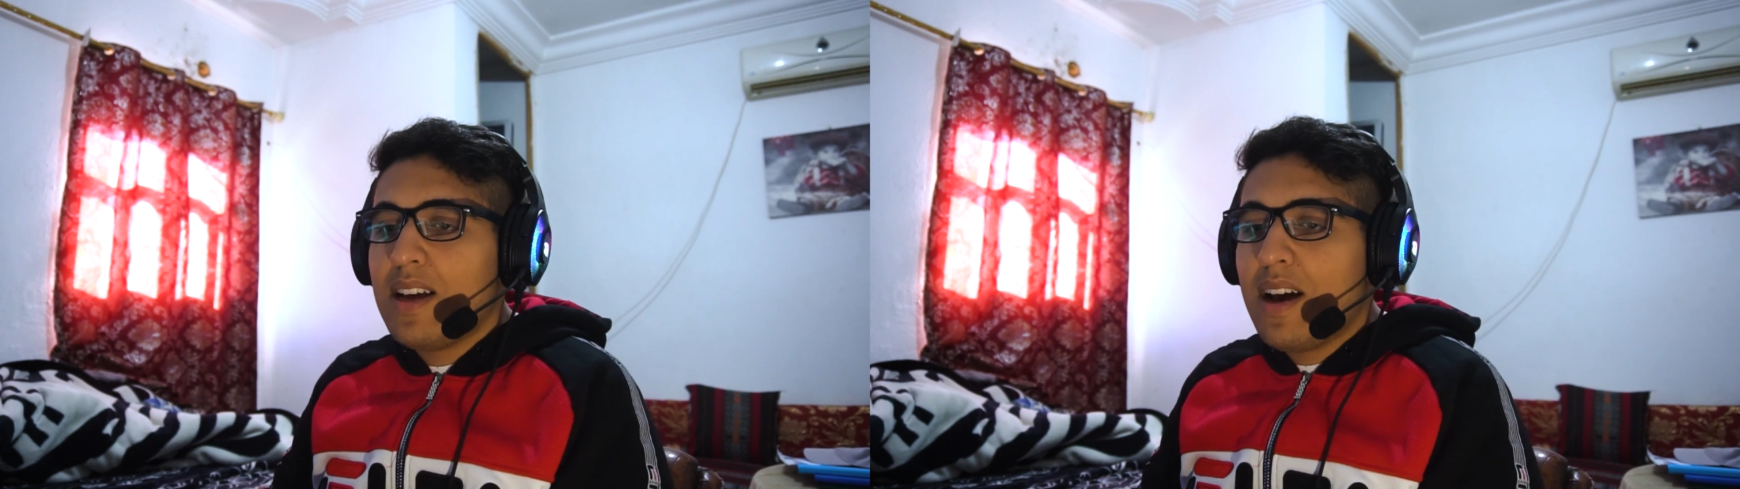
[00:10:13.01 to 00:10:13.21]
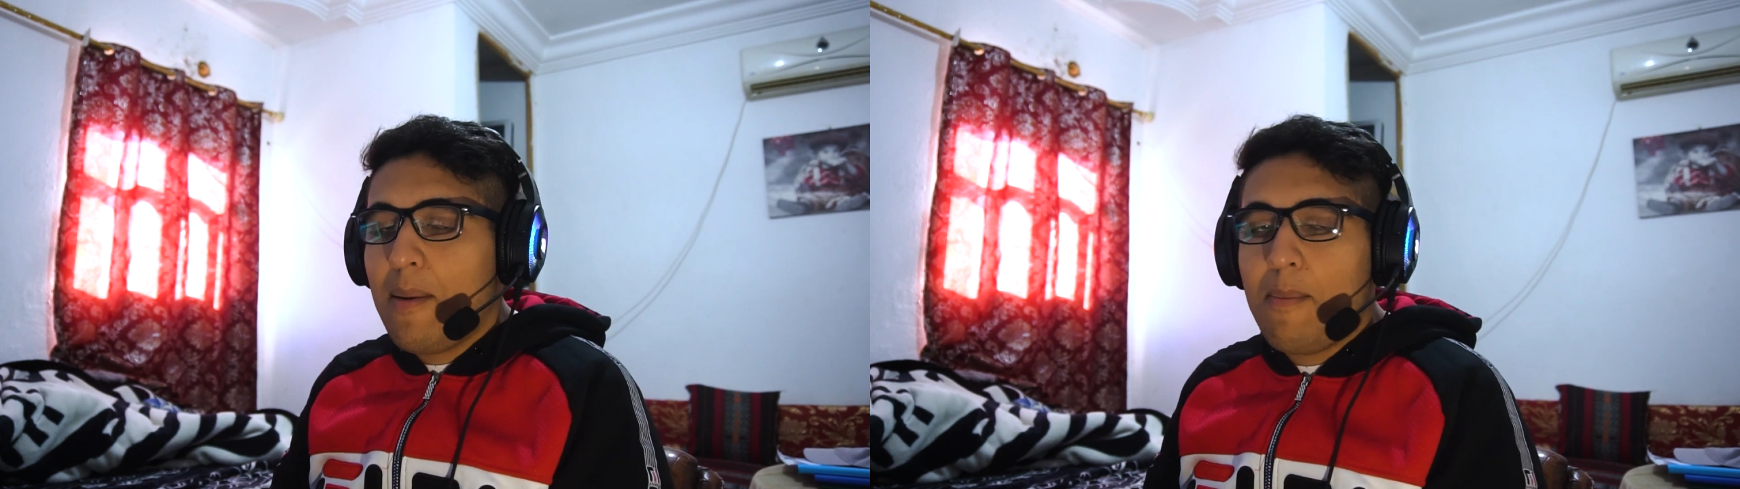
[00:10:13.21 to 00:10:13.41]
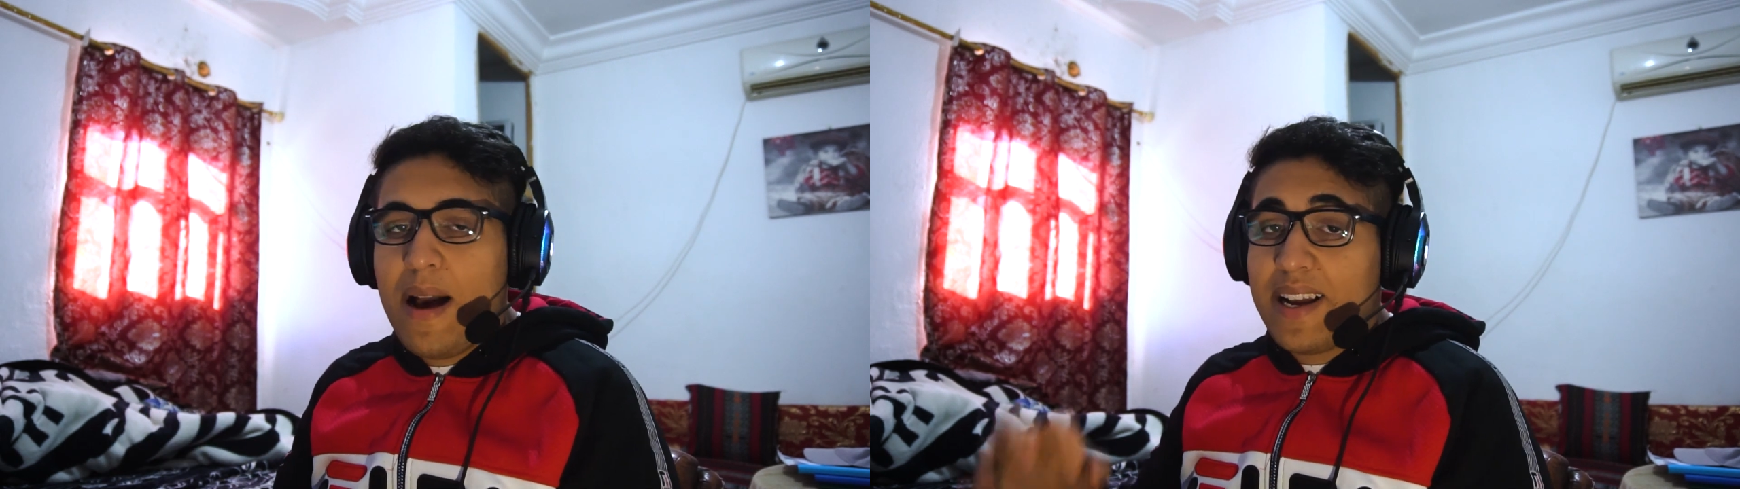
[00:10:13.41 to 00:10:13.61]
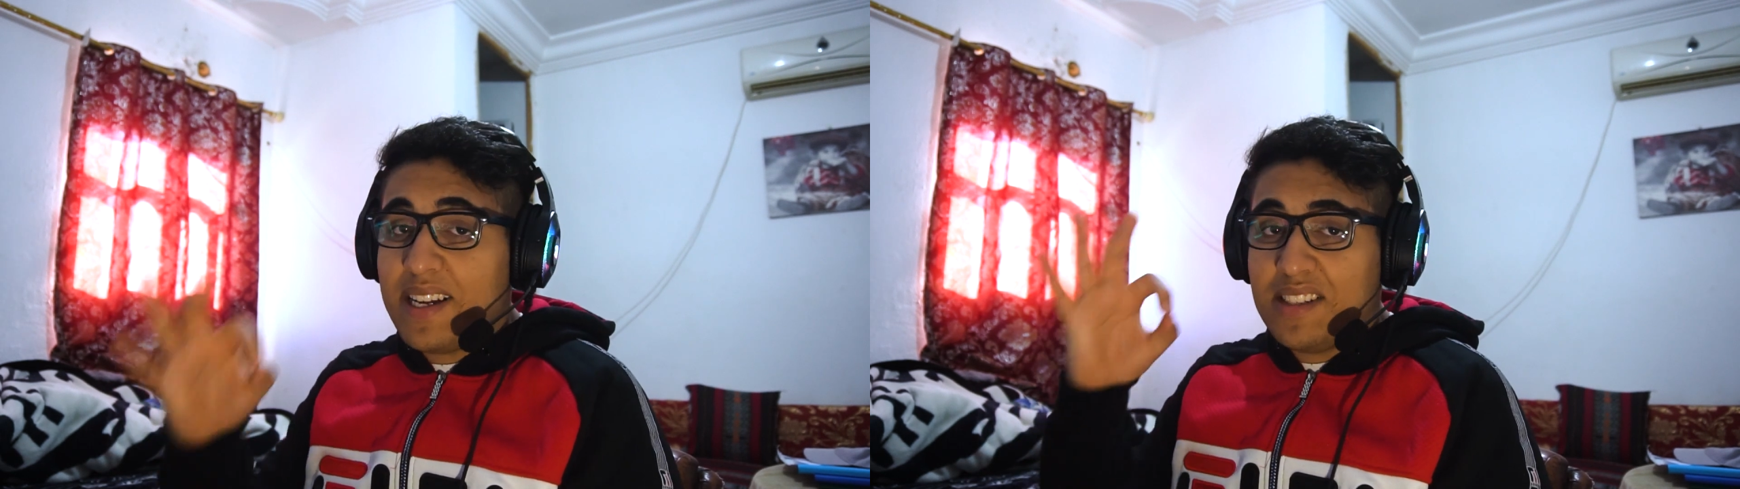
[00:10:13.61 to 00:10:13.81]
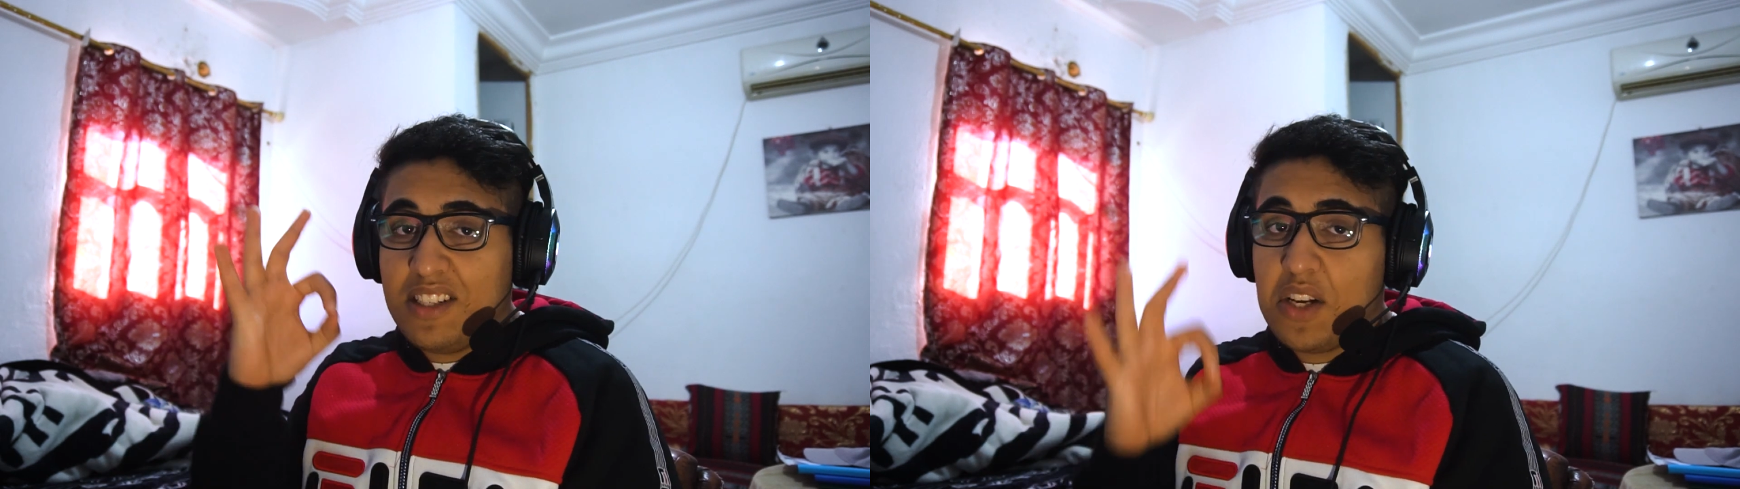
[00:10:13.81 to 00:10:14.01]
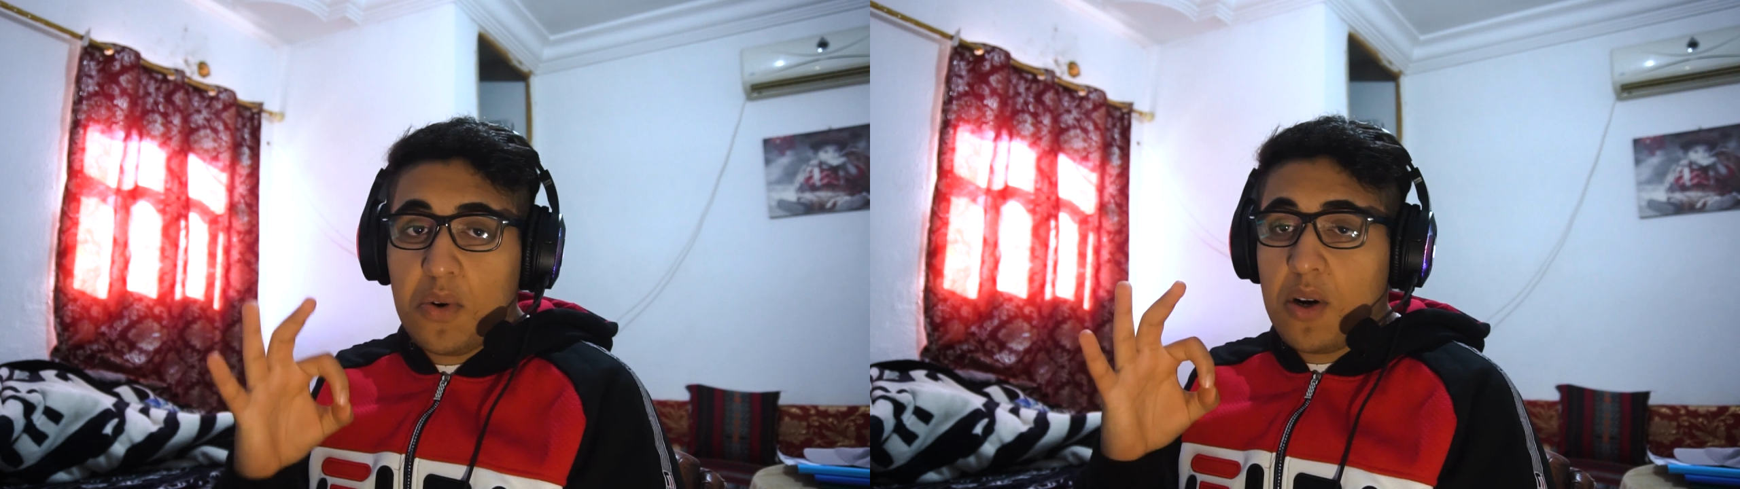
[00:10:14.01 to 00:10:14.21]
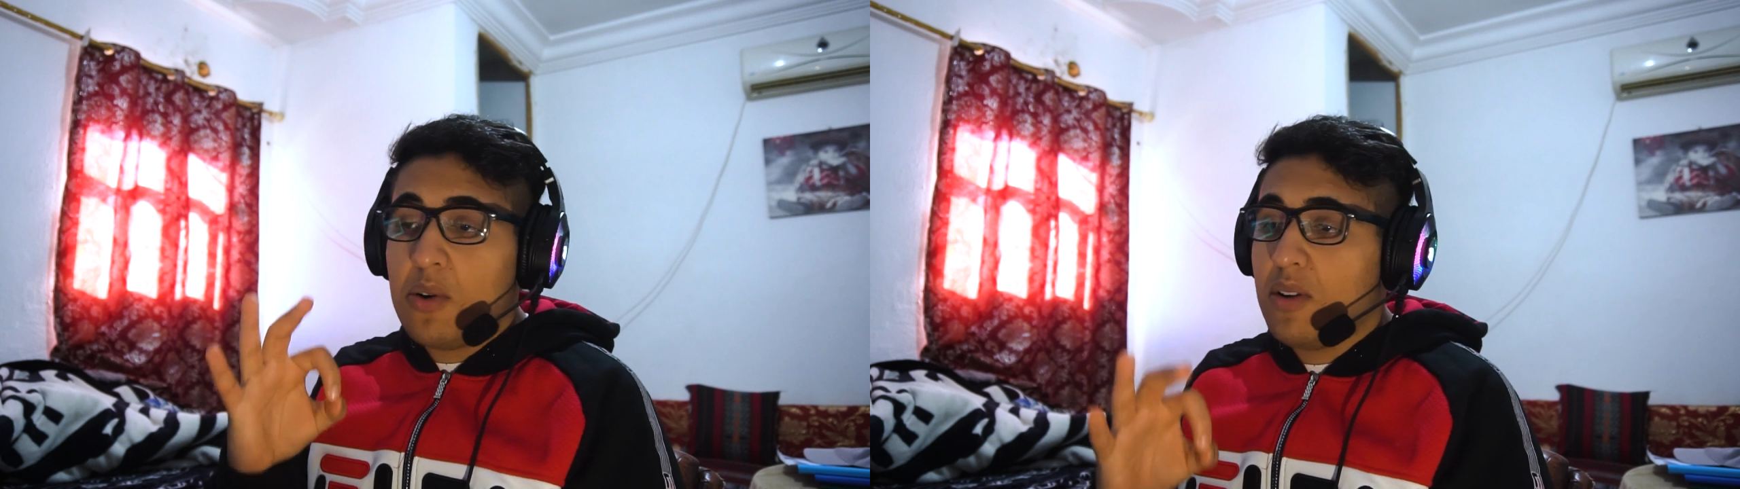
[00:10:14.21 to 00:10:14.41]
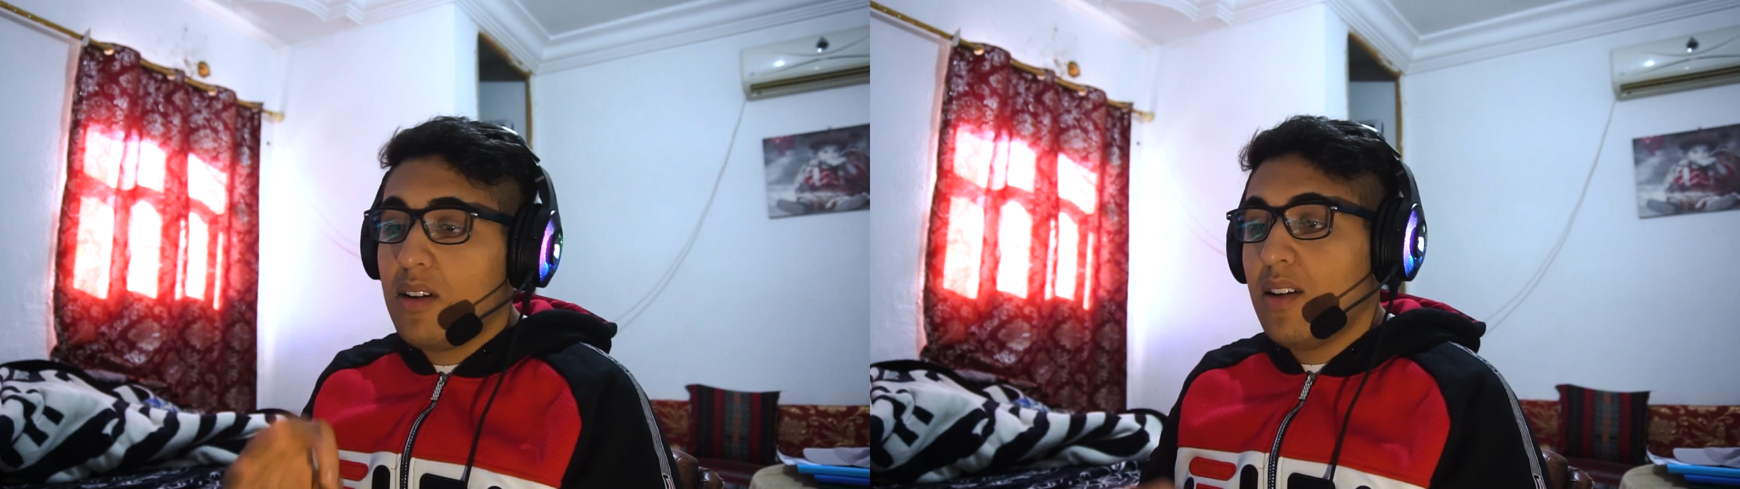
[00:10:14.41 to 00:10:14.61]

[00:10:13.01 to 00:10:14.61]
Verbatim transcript: I'm back at zero.